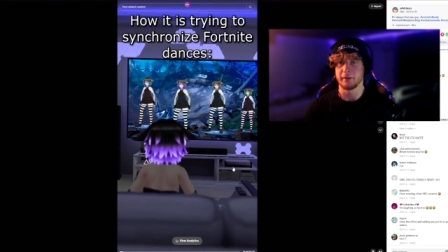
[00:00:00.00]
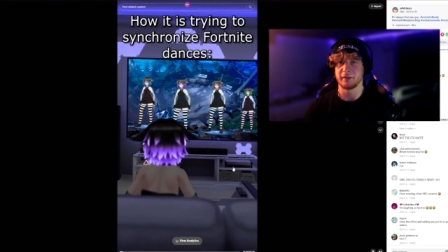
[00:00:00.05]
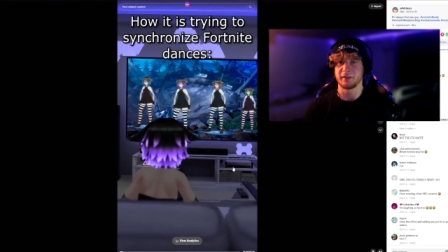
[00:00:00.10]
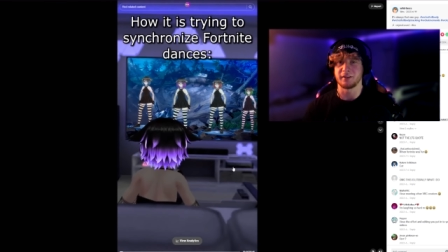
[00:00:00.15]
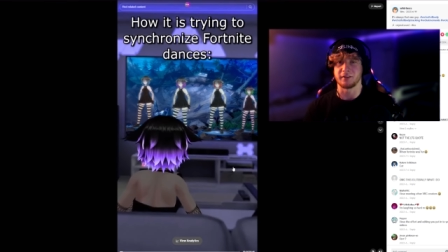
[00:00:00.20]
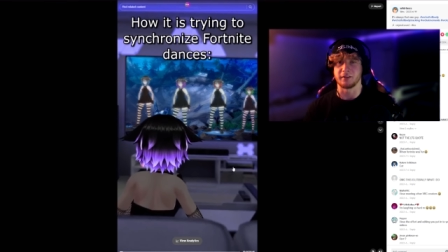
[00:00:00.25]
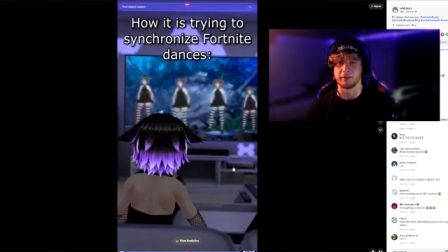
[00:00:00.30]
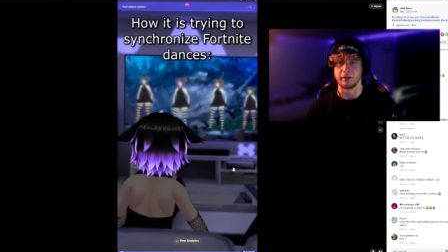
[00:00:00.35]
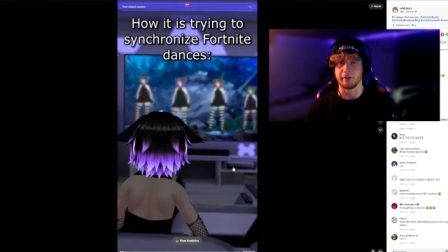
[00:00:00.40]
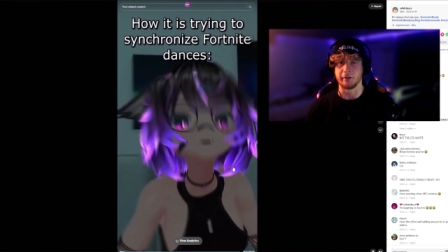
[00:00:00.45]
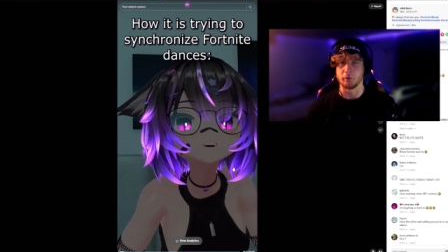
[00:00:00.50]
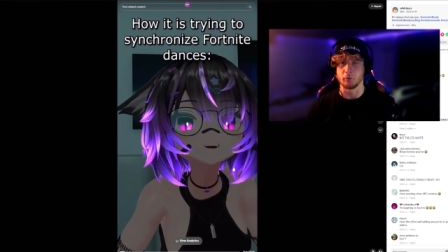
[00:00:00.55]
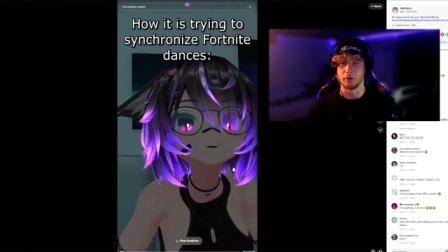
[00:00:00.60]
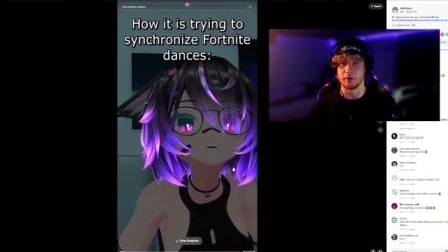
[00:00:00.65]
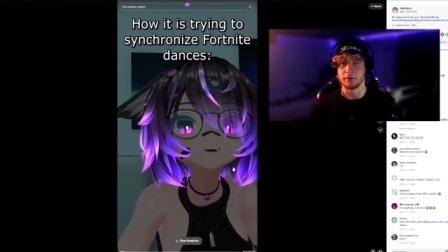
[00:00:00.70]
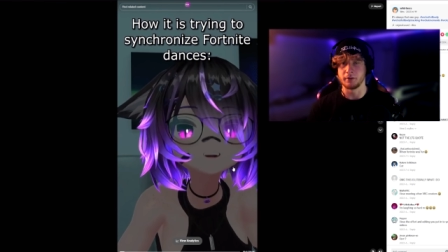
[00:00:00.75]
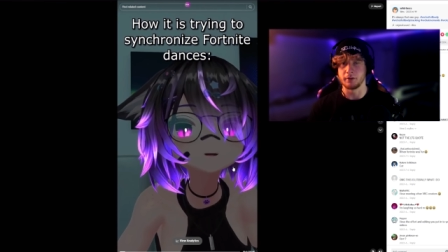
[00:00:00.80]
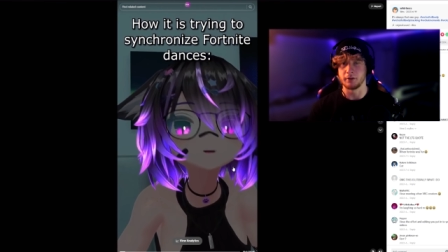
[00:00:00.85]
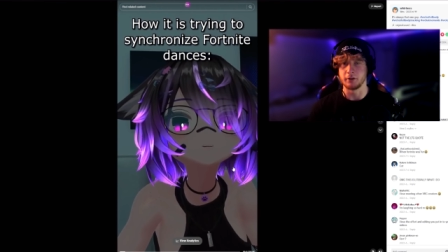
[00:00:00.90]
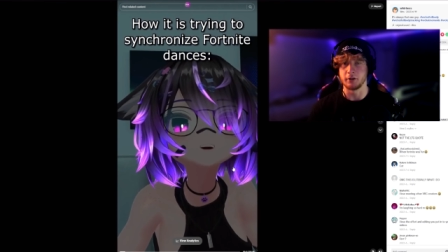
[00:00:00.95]
this is another
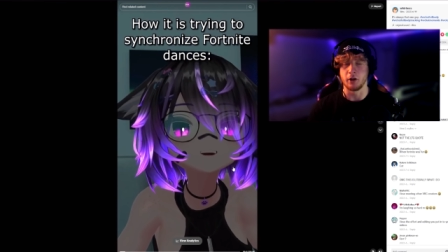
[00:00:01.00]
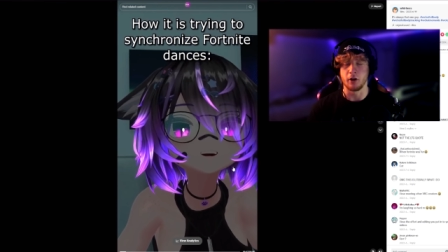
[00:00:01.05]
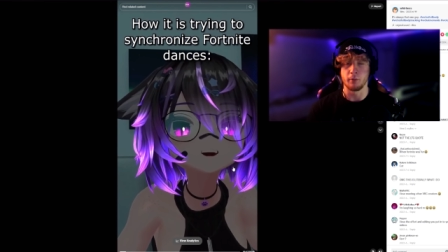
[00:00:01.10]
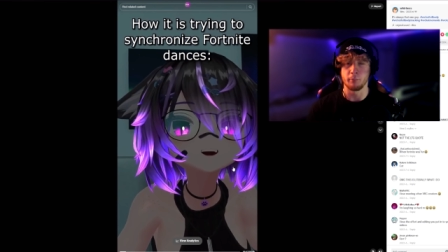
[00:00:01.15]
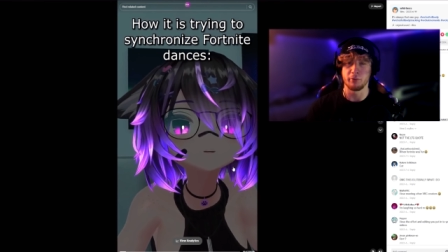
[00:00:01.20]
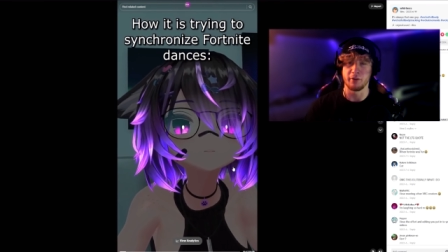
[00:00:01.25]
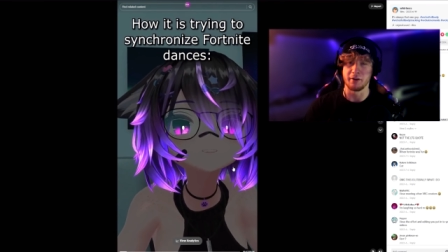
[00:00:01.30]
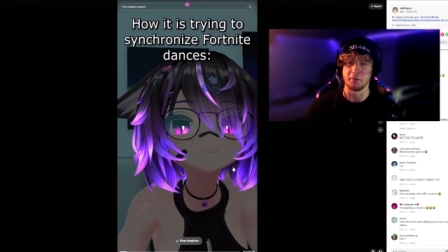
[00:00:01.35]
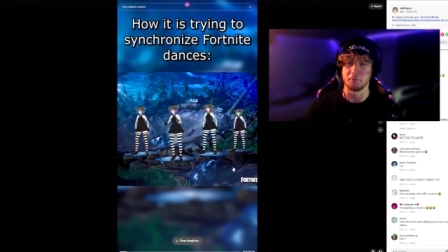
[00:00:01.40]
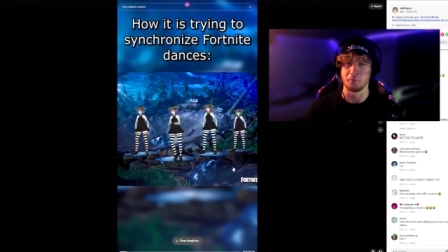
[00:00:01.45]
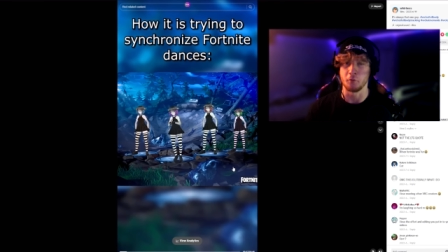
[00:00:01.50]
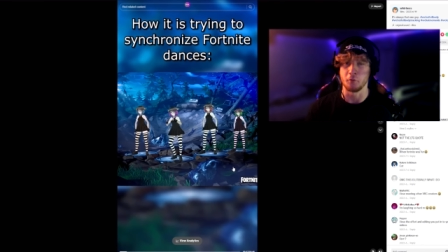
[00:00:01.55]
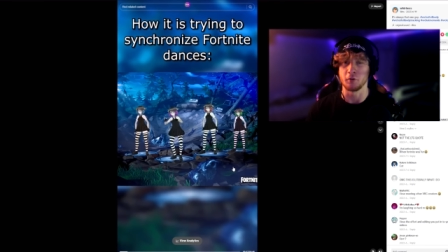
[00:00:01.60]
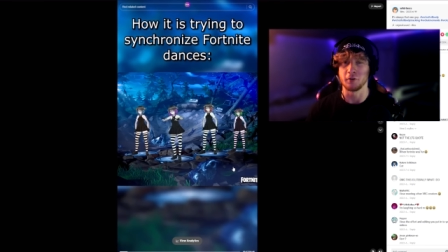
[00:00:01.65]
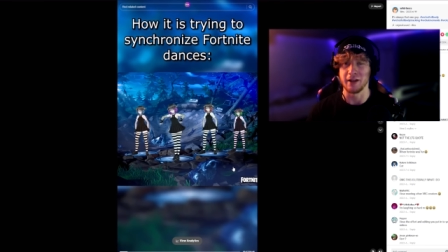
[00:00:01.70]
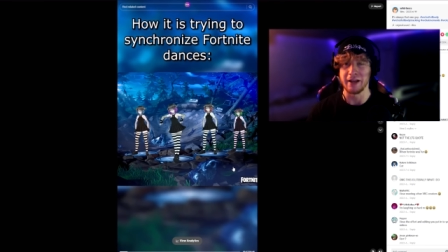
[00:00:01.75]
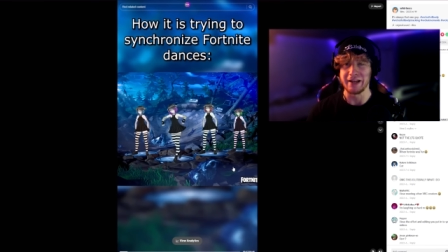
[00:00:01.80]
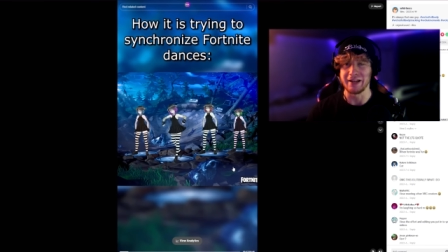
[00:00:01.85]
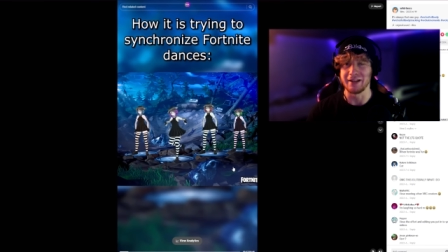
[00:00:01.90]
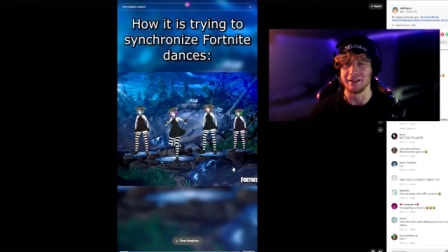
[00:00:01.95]
one, you know, I'm playing
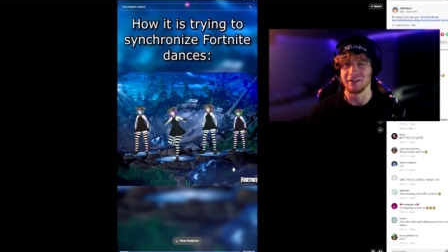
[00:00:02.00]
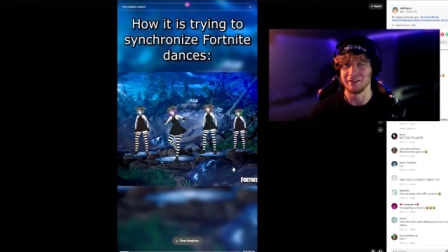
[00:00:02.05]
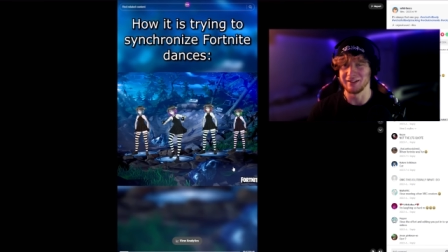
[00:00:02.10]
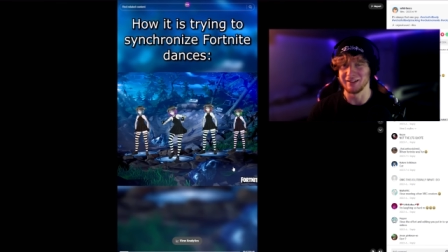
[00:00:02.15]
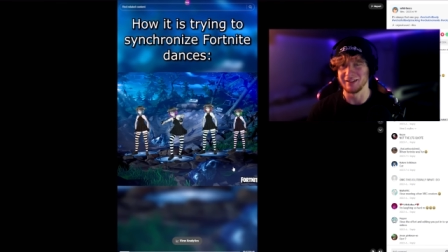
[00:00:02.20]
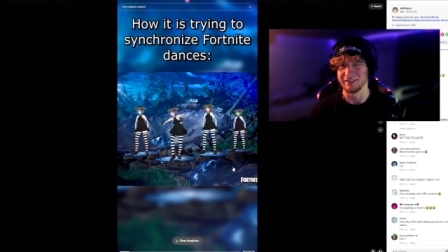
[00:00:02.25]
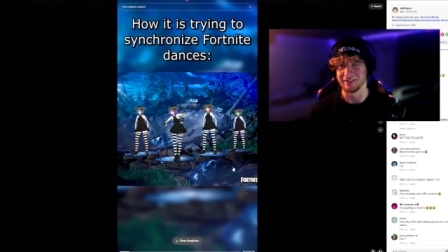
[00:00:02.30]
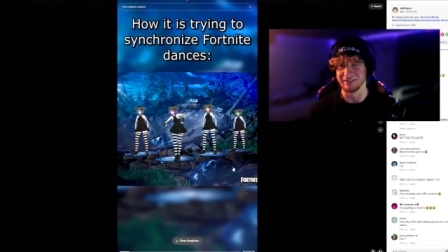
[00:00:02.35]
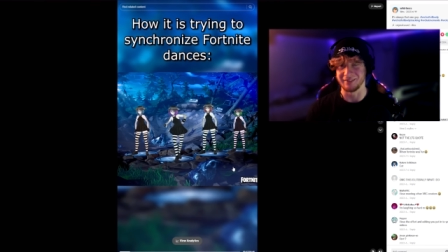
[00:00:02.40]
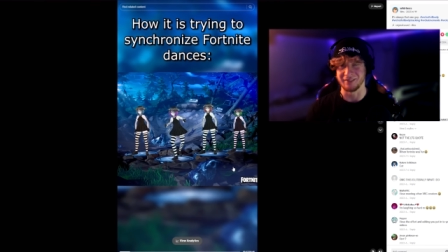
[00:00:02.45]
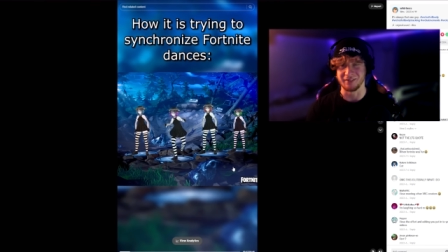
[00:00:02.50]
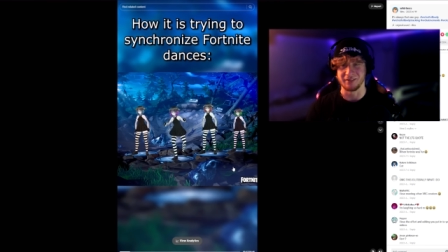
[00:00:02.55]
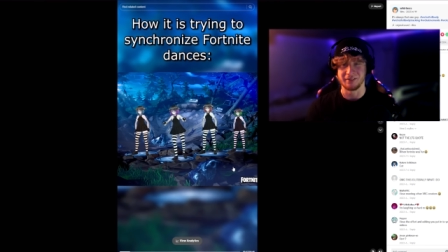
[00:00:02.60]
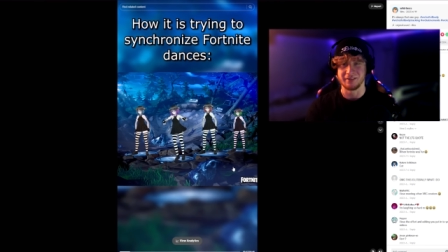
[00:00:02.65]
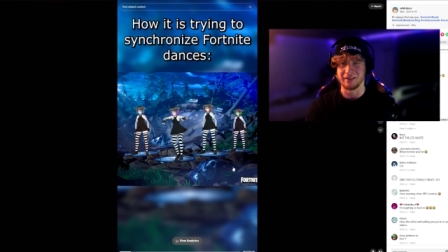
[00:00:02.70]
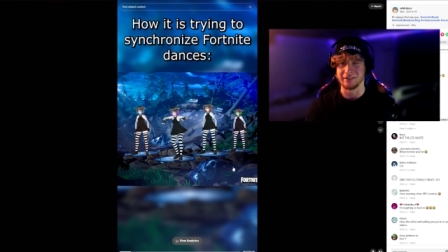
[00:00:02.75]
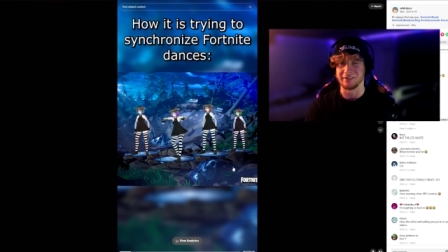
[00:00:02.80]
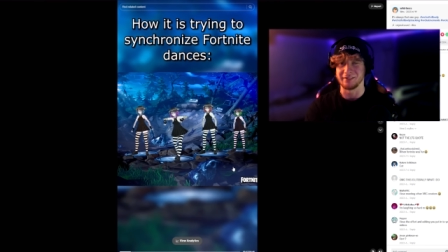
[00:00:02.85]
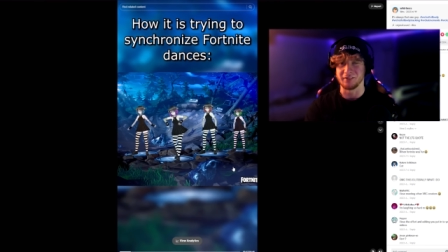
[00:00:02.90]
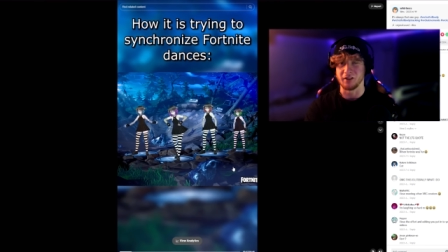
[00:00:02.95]
Fortnite. This is,
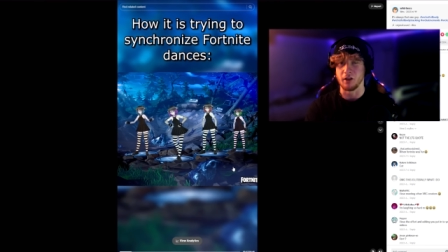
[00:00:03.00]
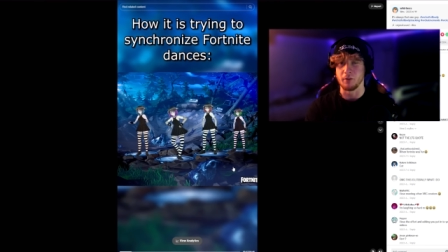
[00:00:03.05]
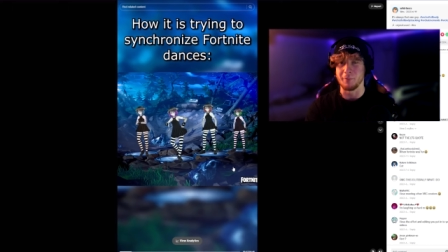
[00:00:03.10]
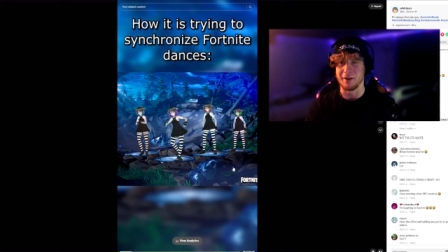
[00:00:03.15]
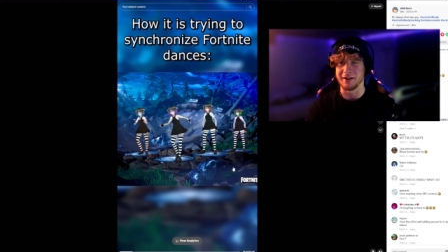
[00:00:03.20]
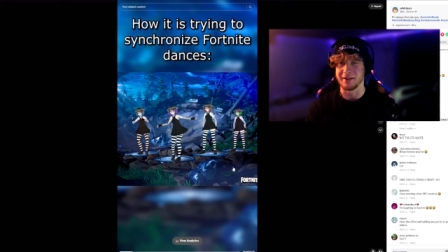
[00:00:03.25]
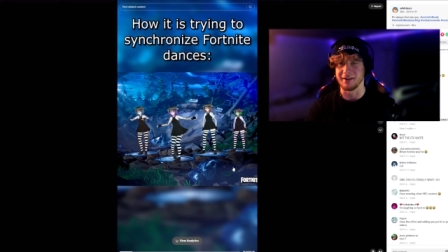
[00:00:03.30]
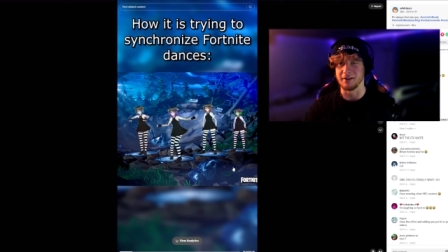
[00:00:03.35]
this is all my